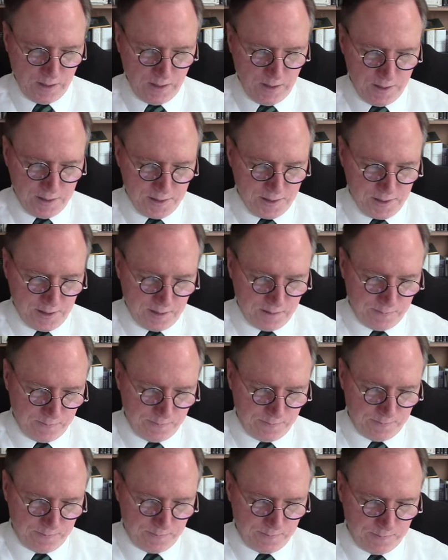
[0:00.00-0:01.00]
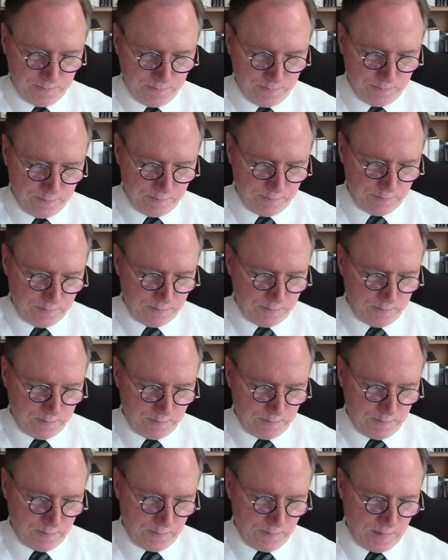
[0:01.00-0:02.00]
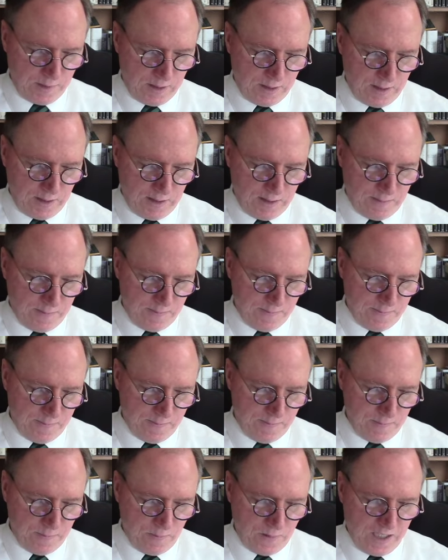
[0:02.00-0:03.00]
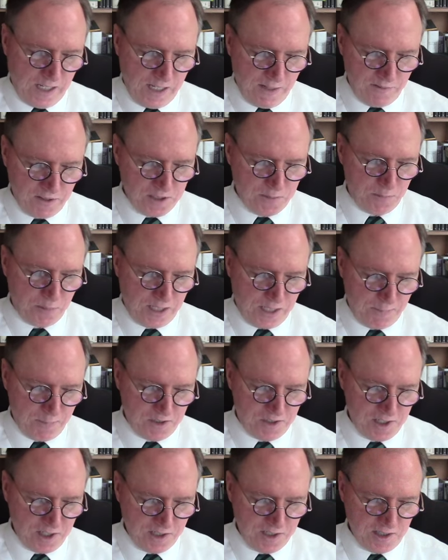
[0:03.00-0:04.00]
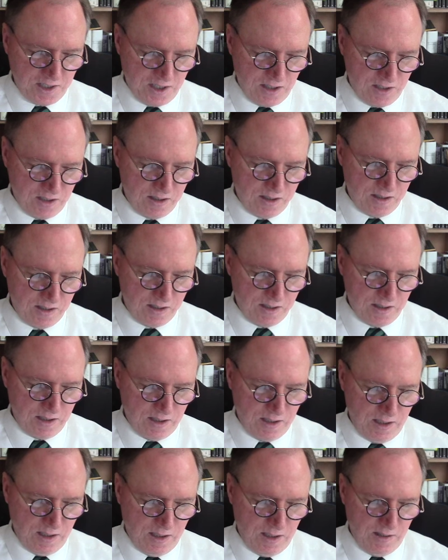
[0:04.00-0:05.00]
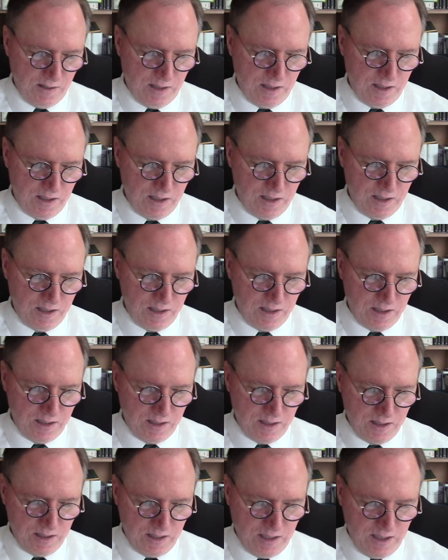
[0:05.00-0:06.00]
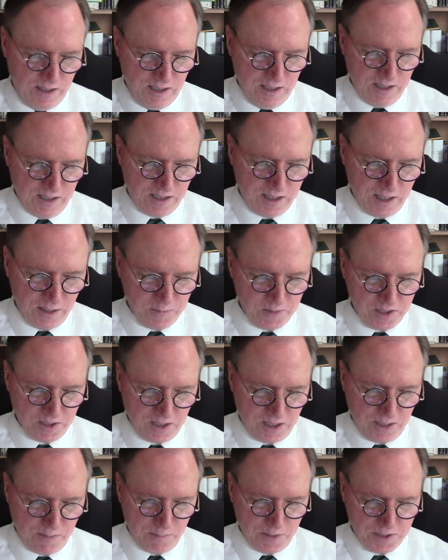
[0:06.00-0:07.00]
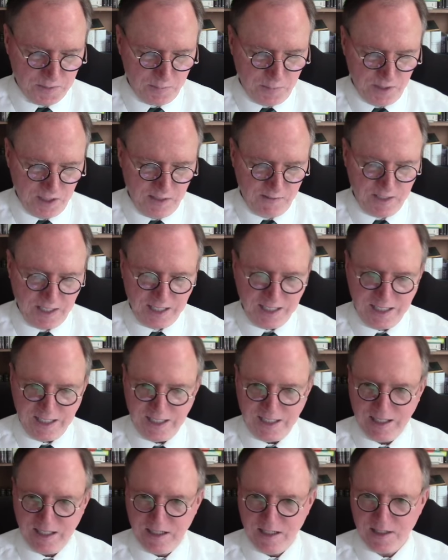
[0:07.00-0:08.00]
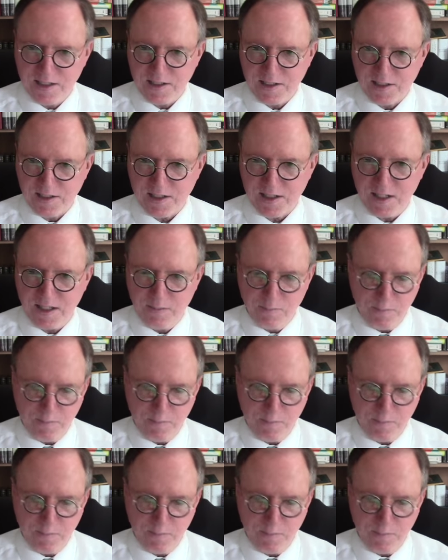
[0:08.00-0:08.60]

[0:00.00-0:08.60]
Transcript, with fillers: So uh, we have this proposition here, it, he that comes to God must believe that he is, and